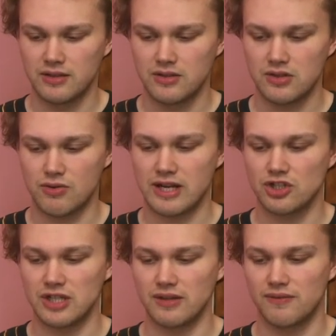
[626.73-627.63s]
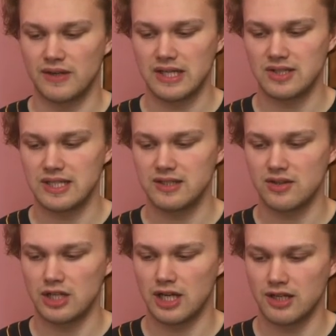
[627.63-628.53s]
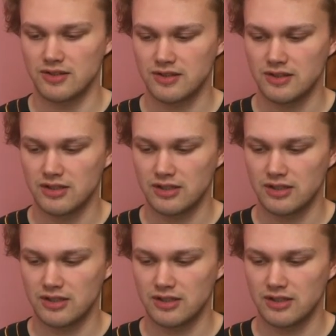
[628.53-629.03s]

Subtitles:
scratching fiercely to the last,